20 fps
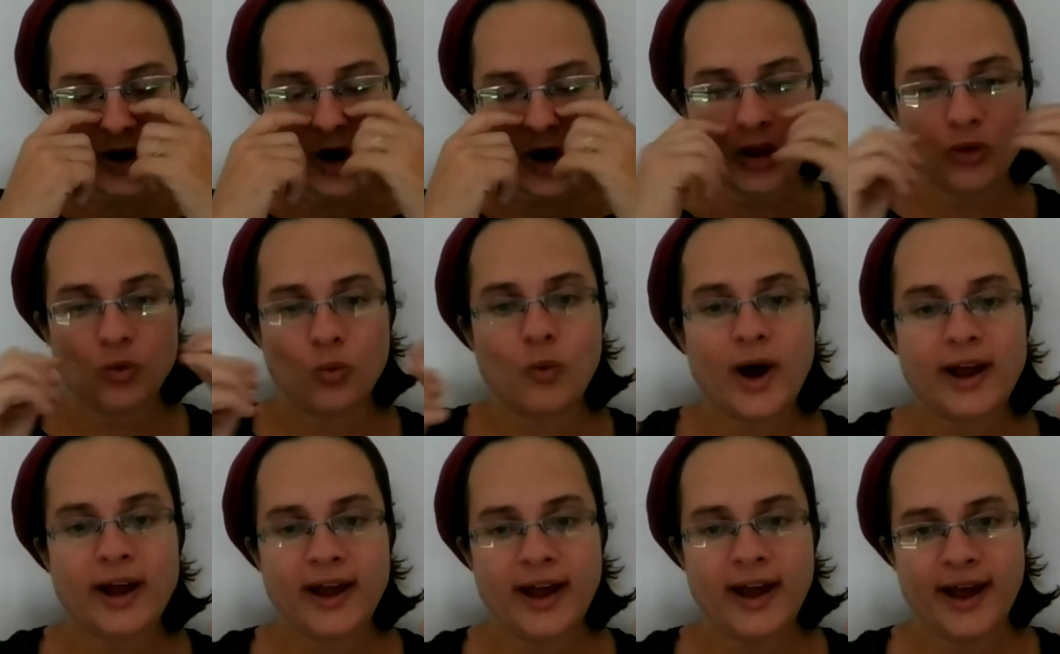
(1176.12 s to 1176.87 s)
on the
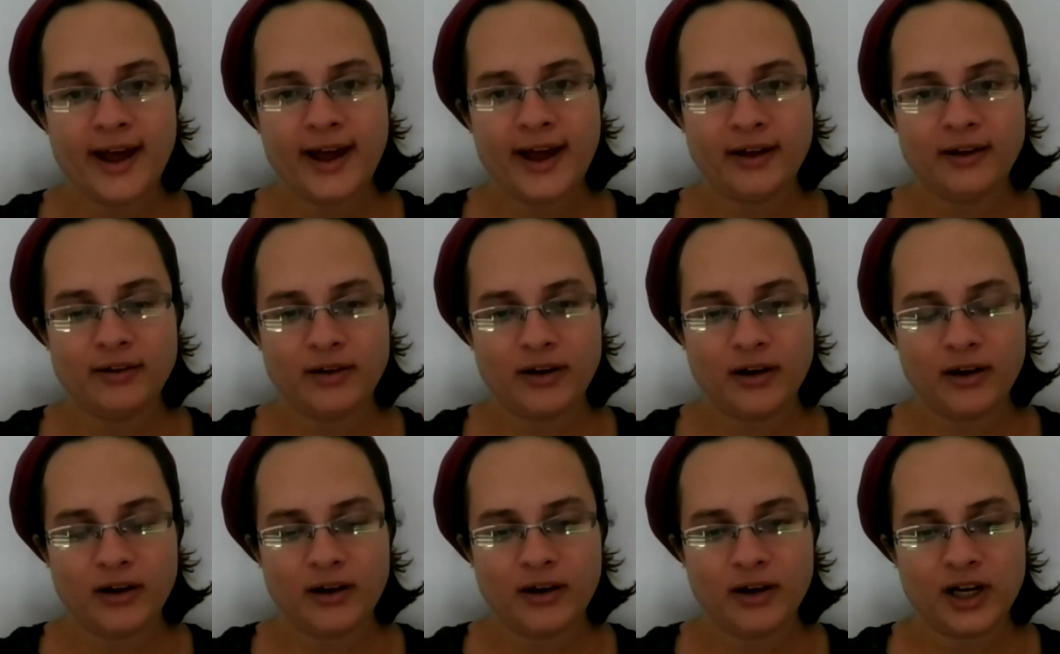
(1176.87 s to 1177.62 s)
one hand,
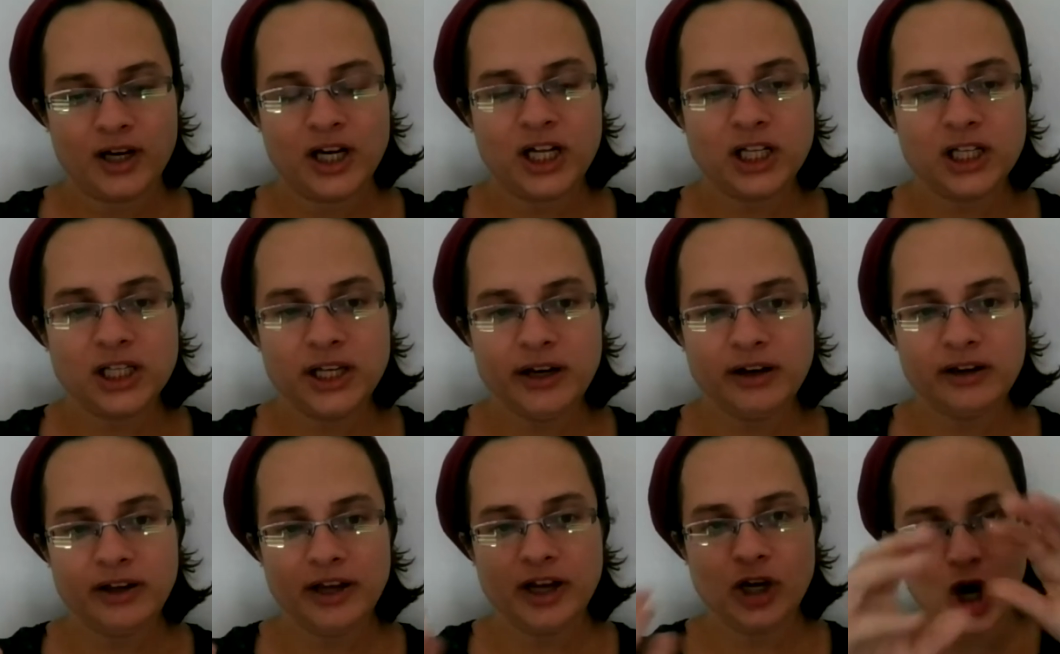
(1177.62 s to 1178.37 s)

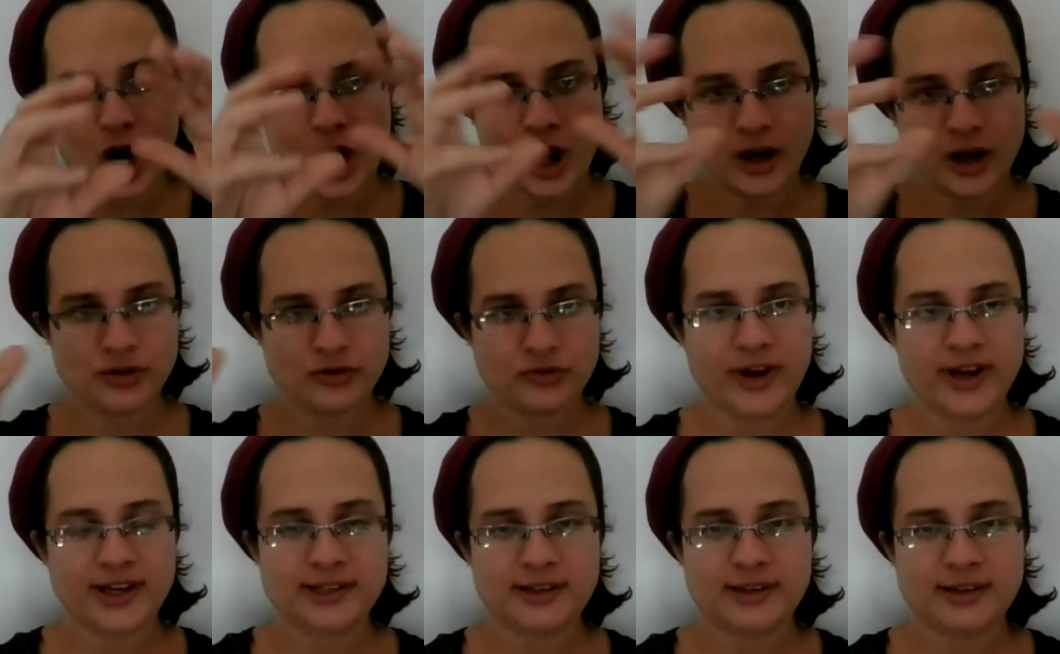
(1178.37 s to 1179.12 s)
clearly
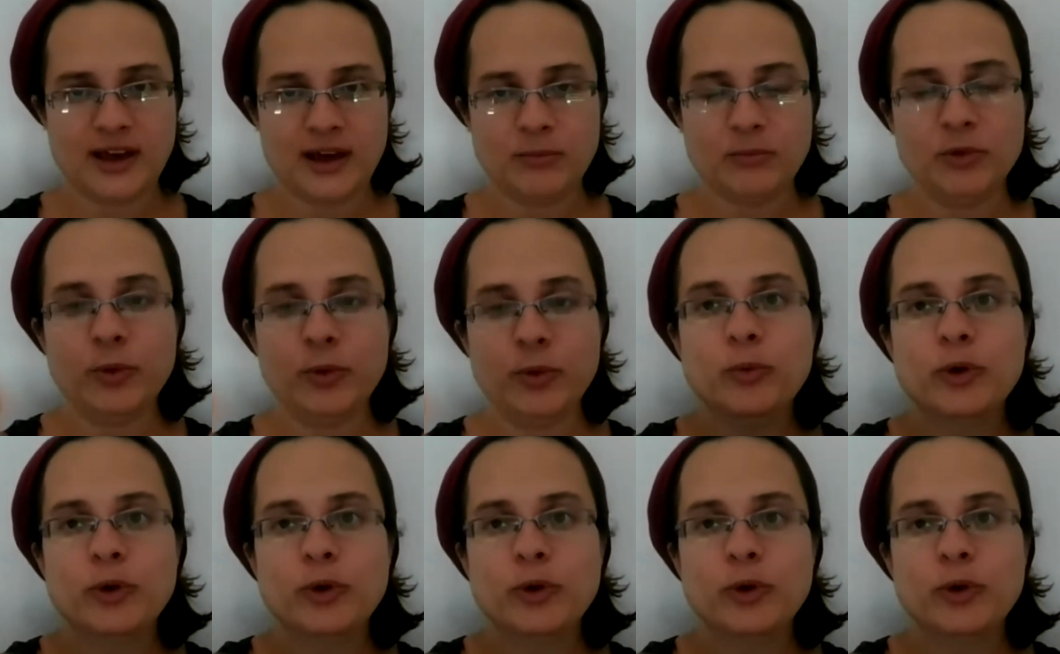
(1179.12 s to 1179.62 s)
contrast them.